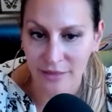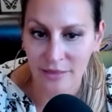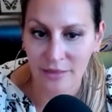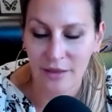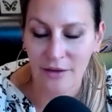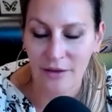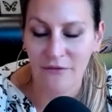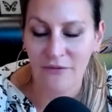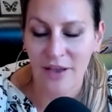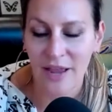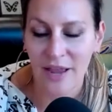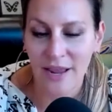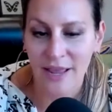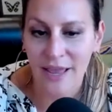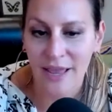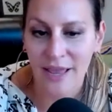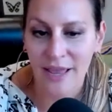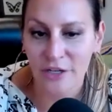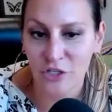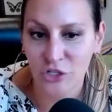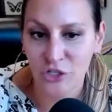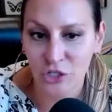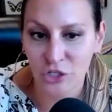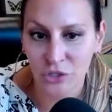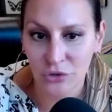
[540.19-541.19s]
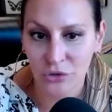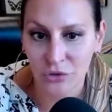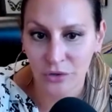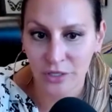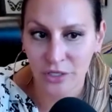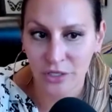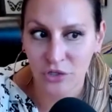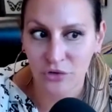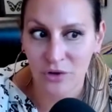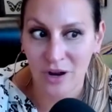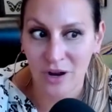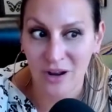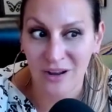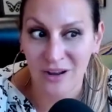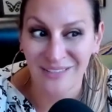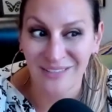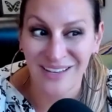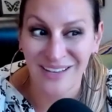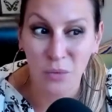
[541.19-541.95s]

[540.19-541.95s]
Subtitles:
If I had jury trials,